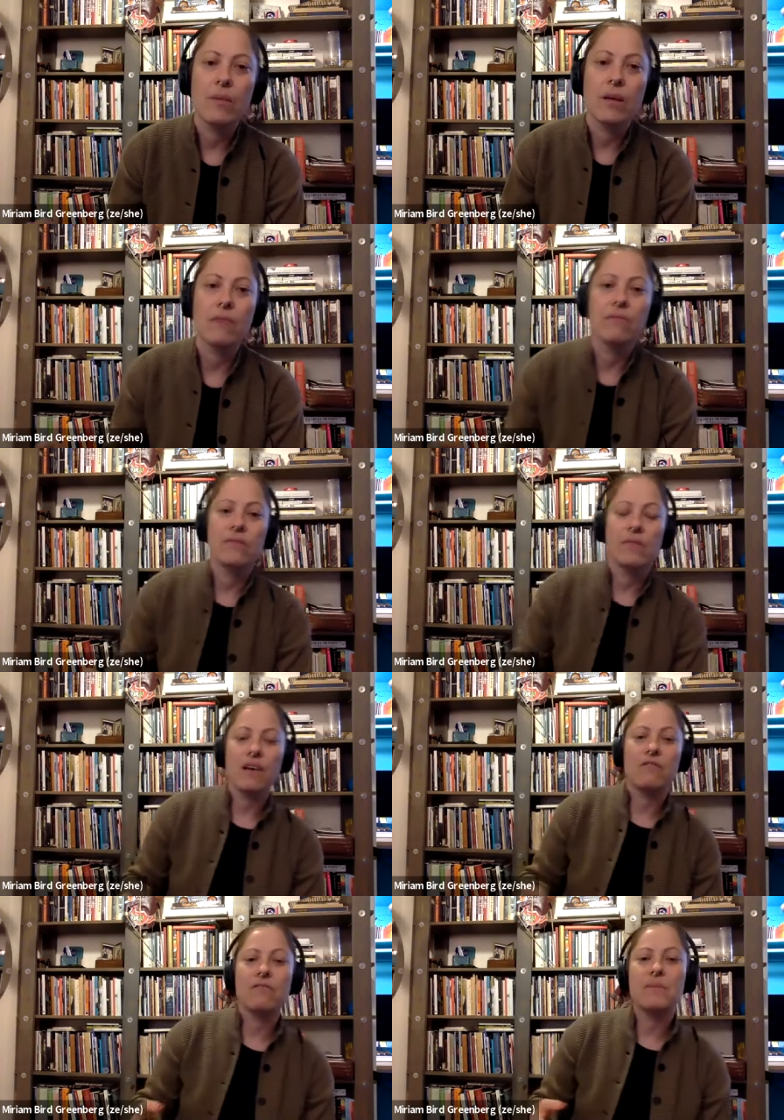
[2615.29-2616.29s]
of
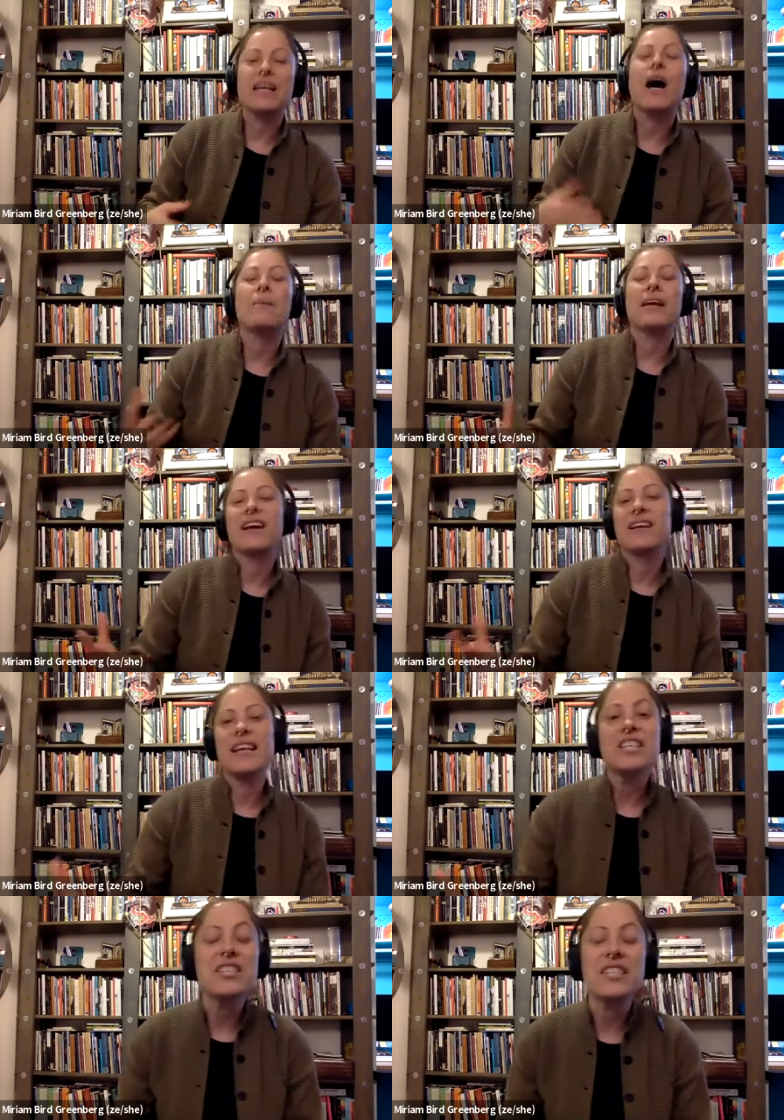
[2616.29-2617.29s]
of becoming a
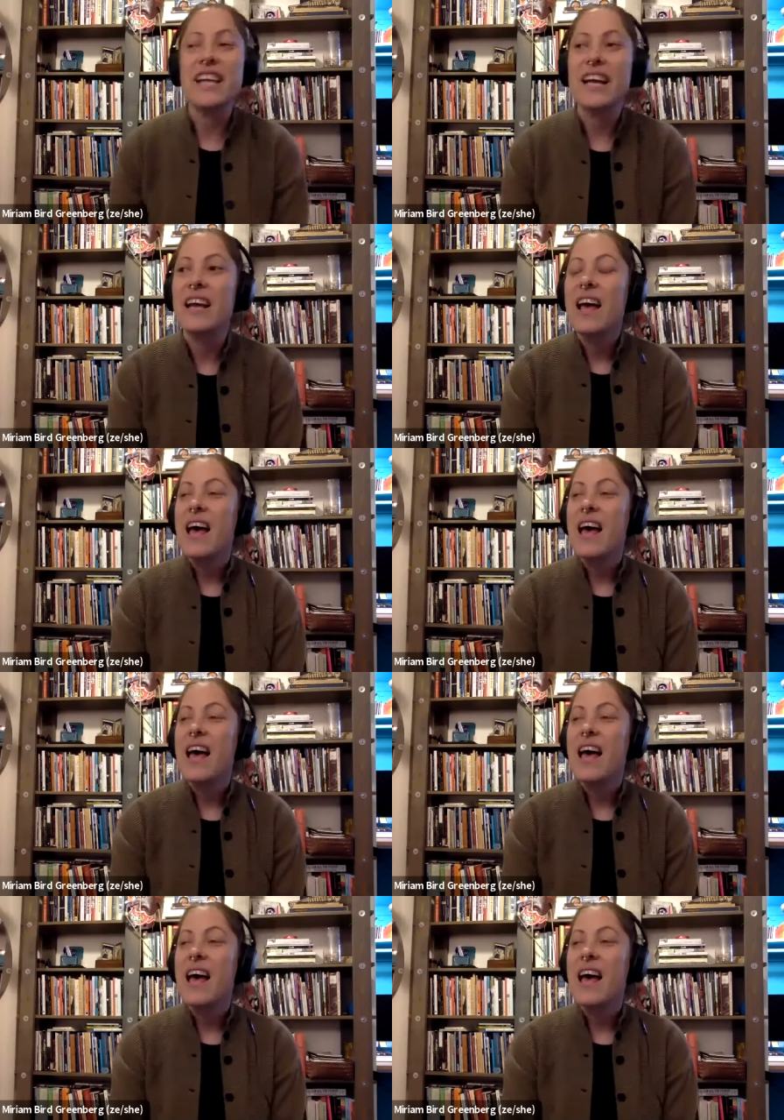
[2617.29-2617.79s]
nation state.